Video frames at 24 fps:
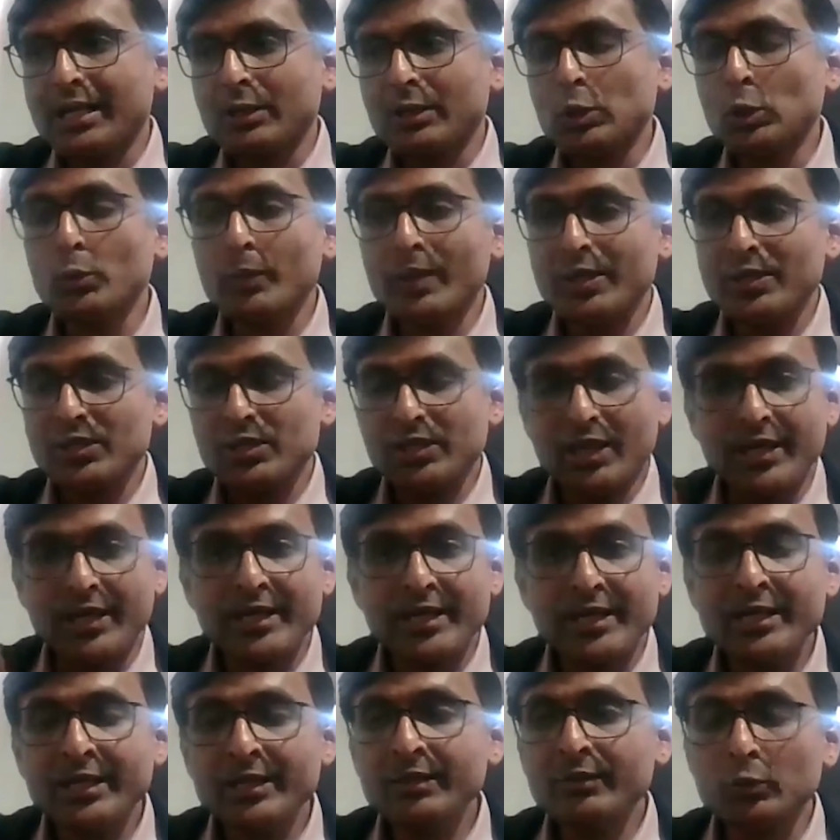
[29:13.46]
who
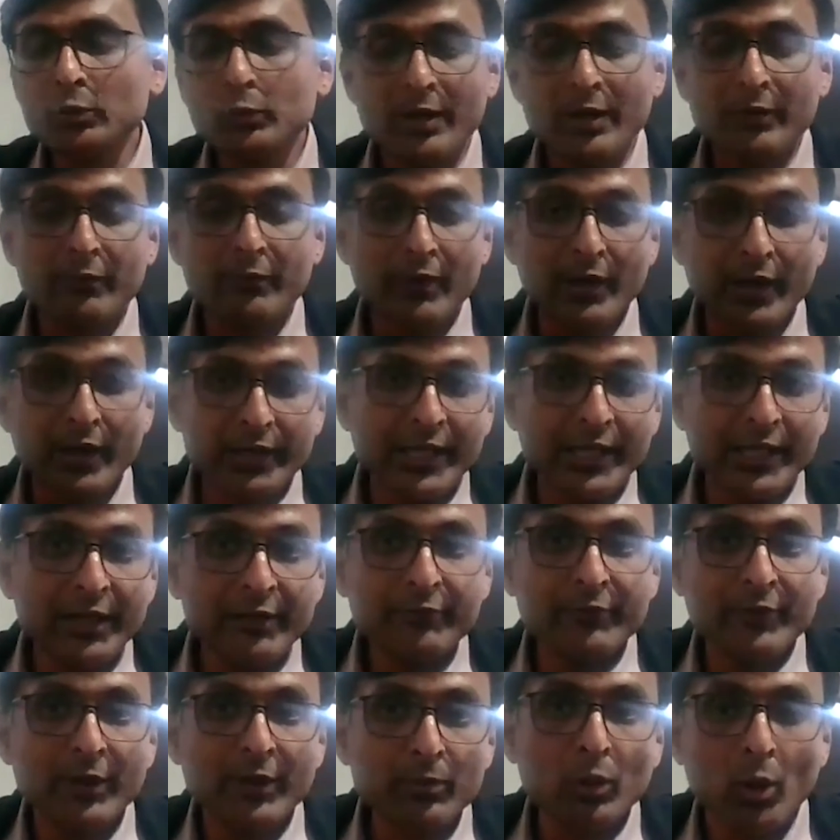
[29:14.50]
were working
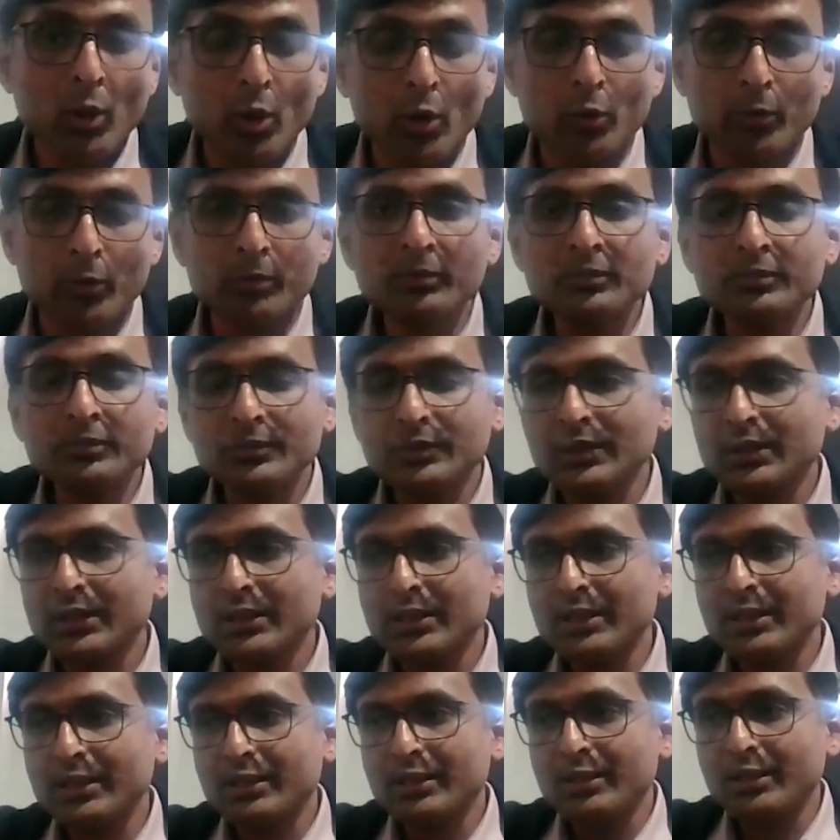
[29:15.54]
from home
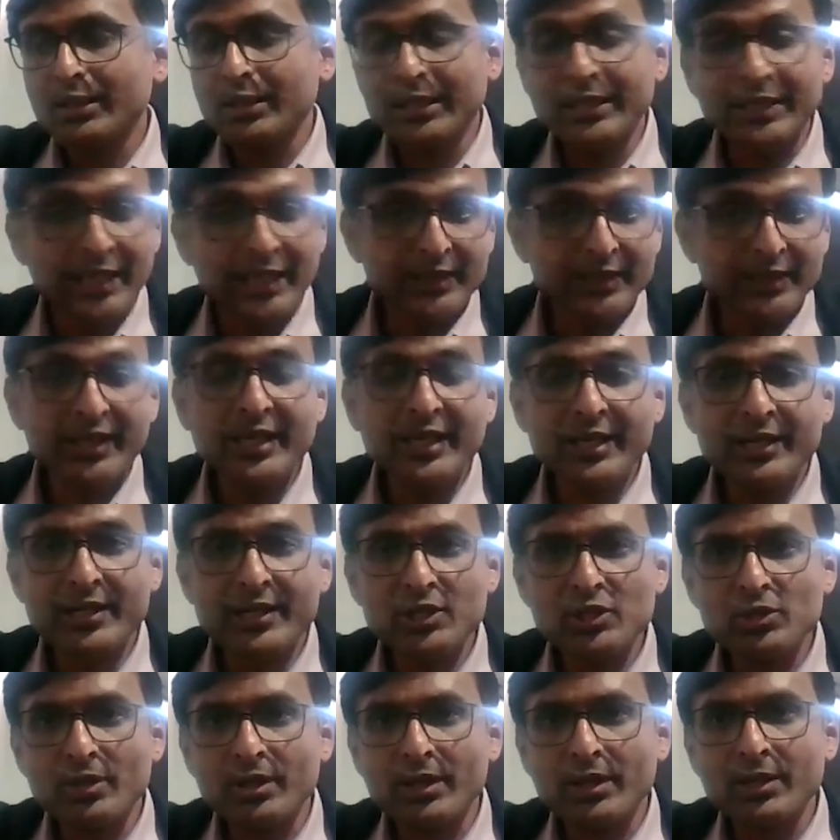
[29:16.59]
in other
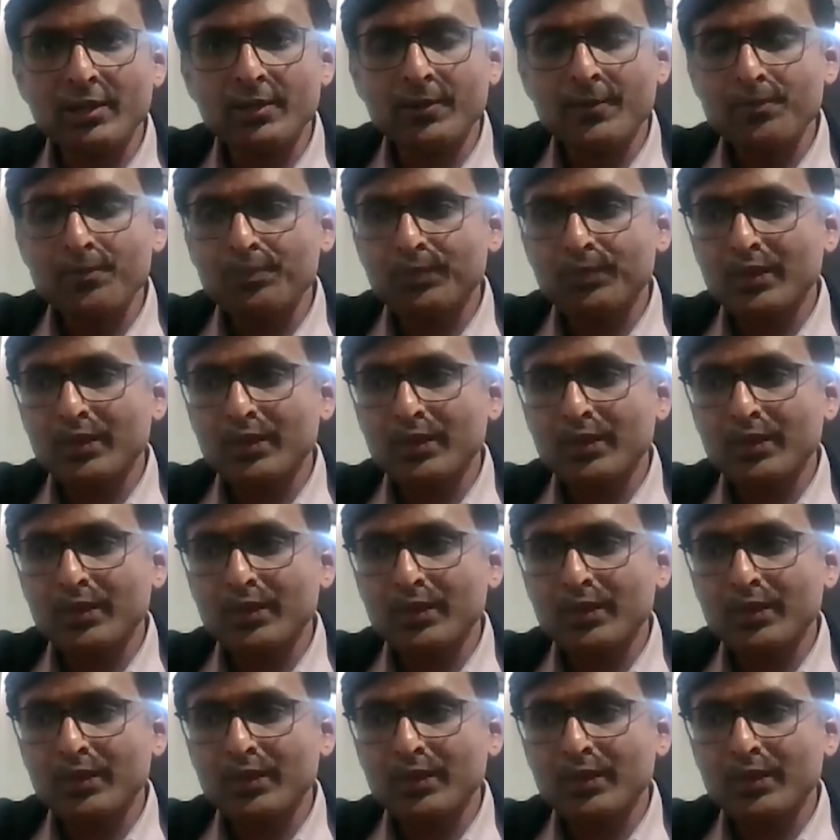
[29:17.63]
industry,